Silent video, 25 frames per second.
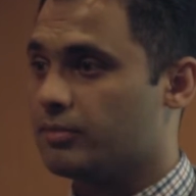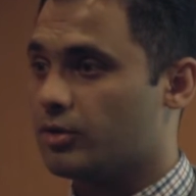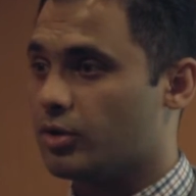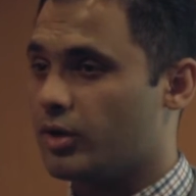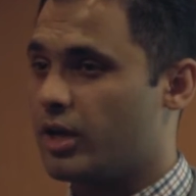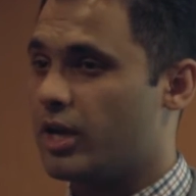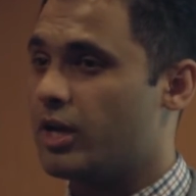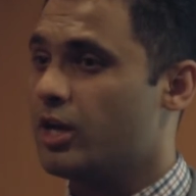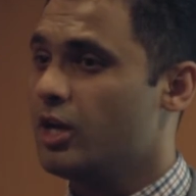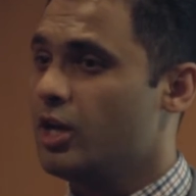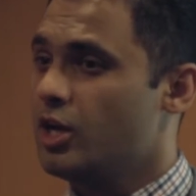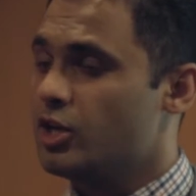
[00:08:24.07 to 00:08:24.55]

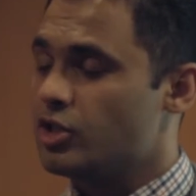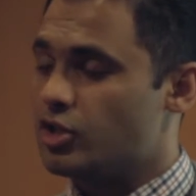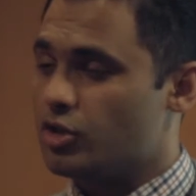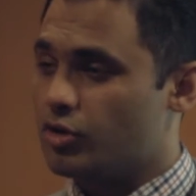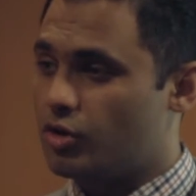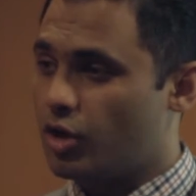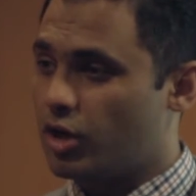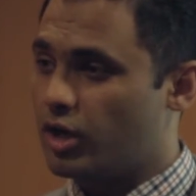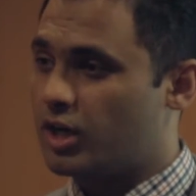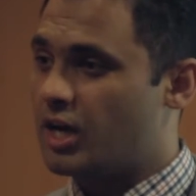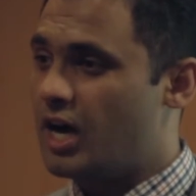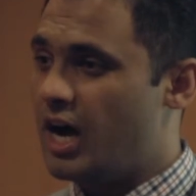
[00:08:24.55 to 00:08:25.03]
Okay, so you've
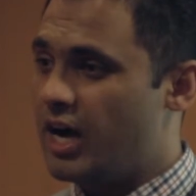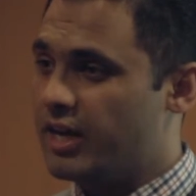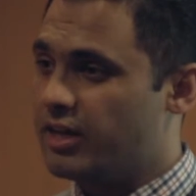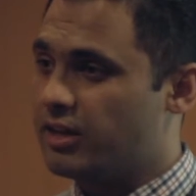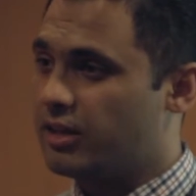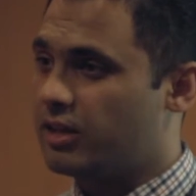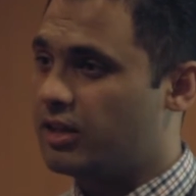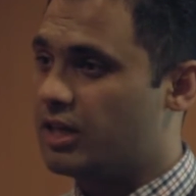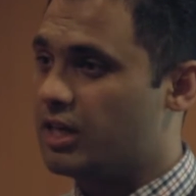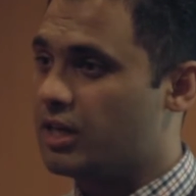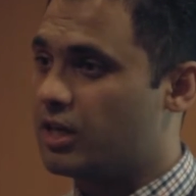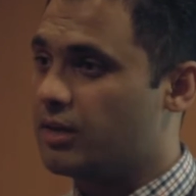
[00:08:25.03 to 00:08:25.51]
got to kind
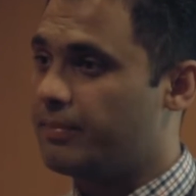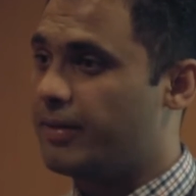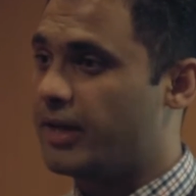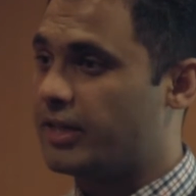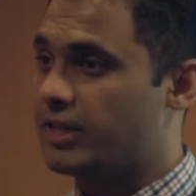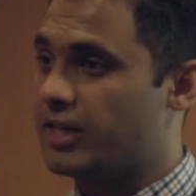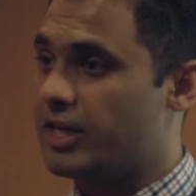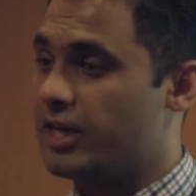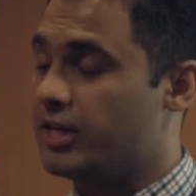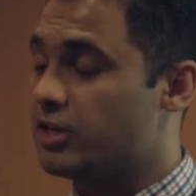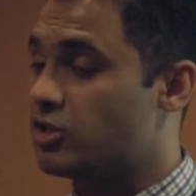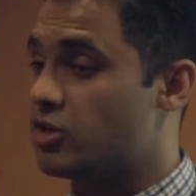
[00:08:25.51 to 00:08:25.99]
of think about
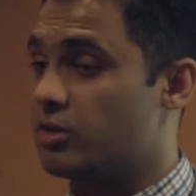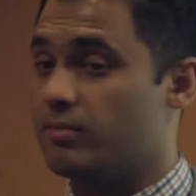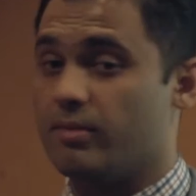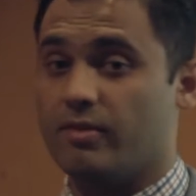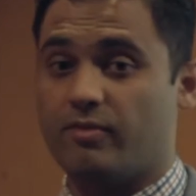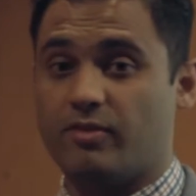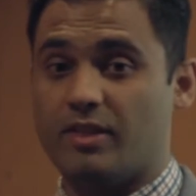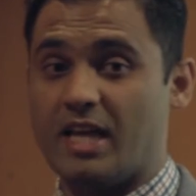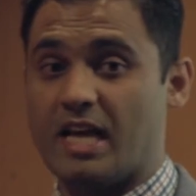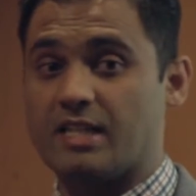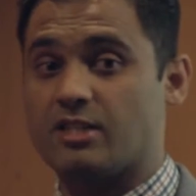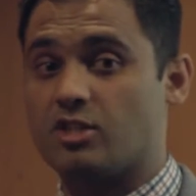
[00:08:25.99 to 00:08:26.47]
the interim.
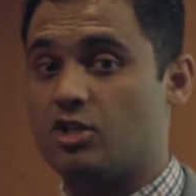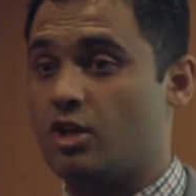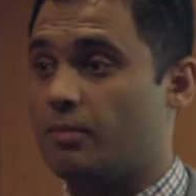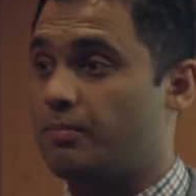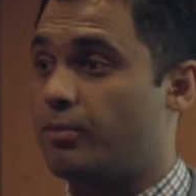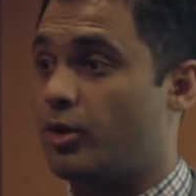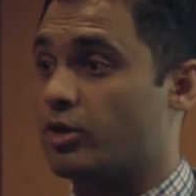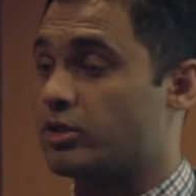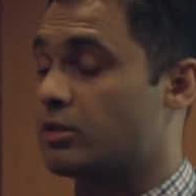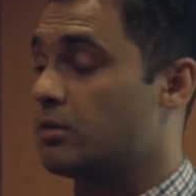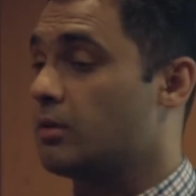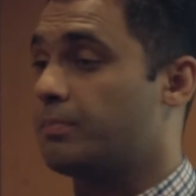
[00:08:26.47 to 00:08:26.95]
If that's not
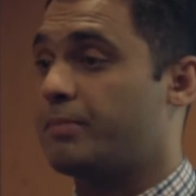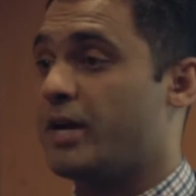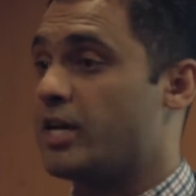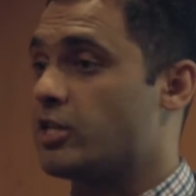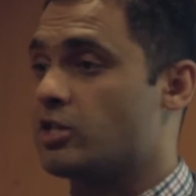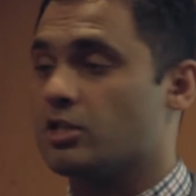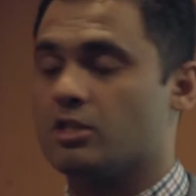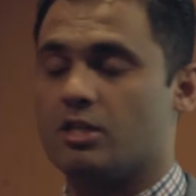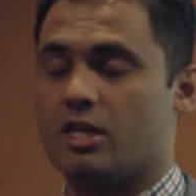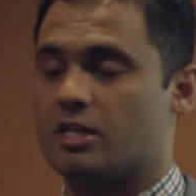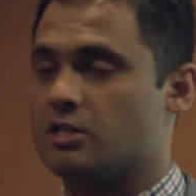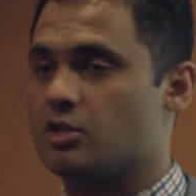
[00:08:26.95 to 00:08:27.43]
possible, a
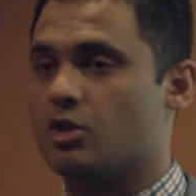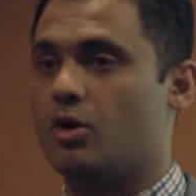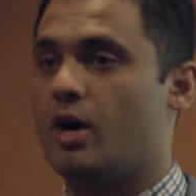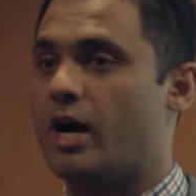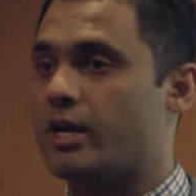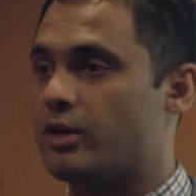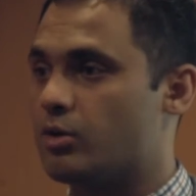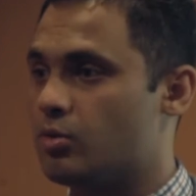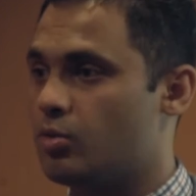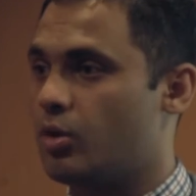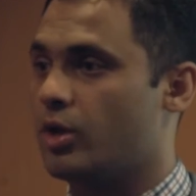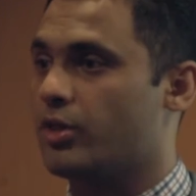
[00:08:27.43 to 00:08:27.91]
patient says, no, I
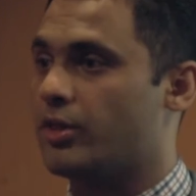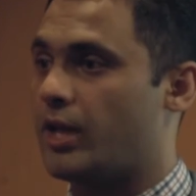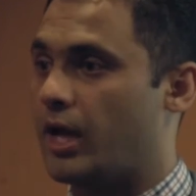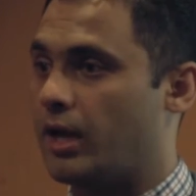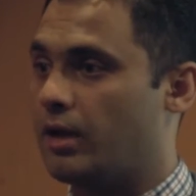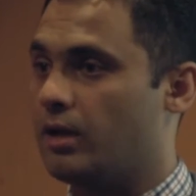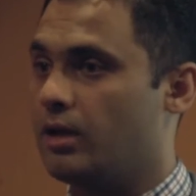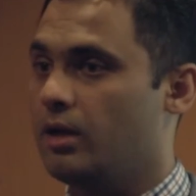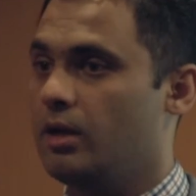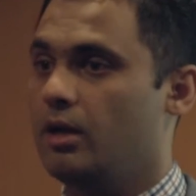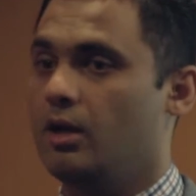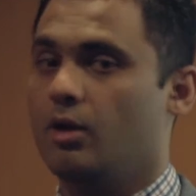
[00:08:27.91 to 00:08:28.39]
don't want
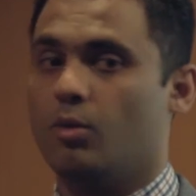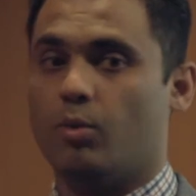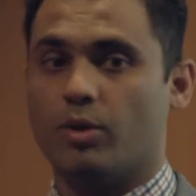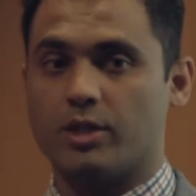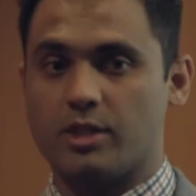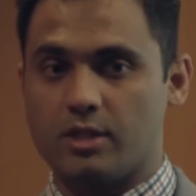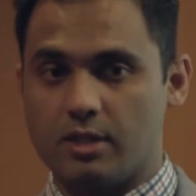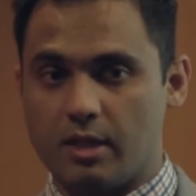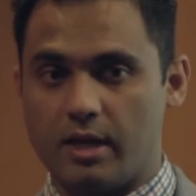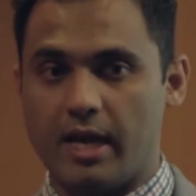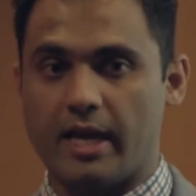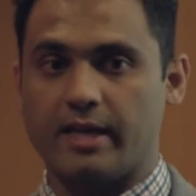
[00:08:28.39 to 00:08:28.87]
that,
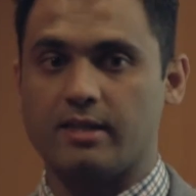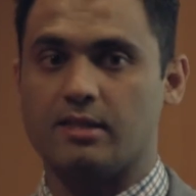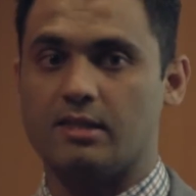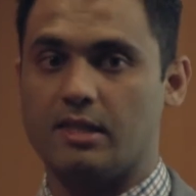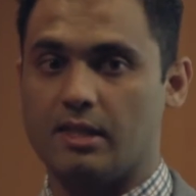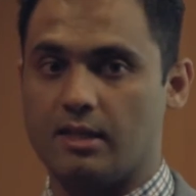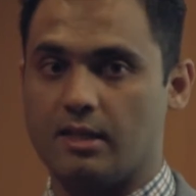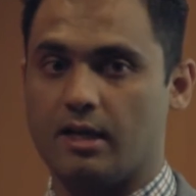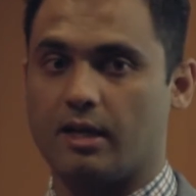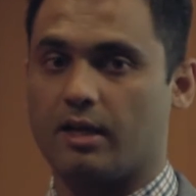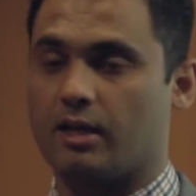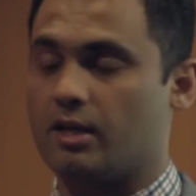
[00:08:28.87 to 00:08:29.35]
what's the next
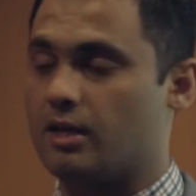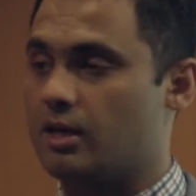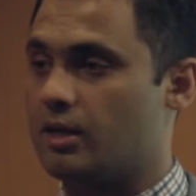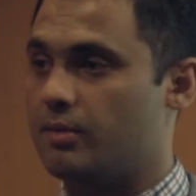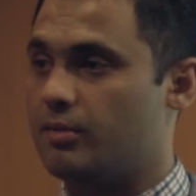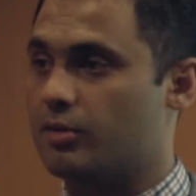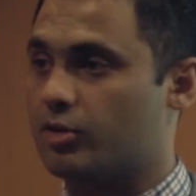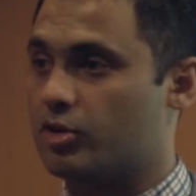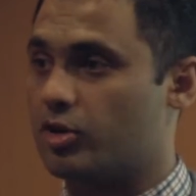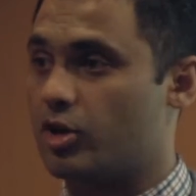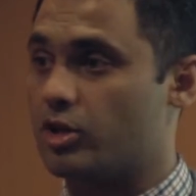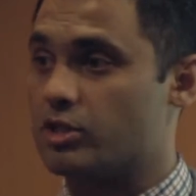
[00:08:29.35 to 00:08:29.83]
thing that can
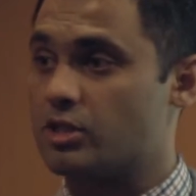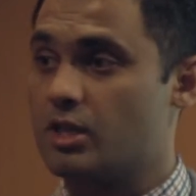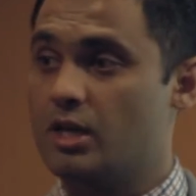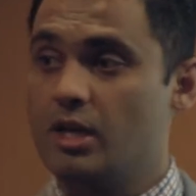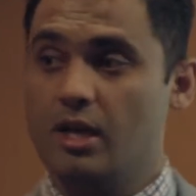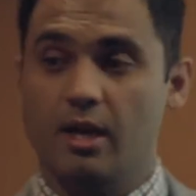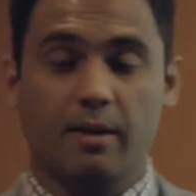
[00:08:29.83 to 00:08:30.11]
come across?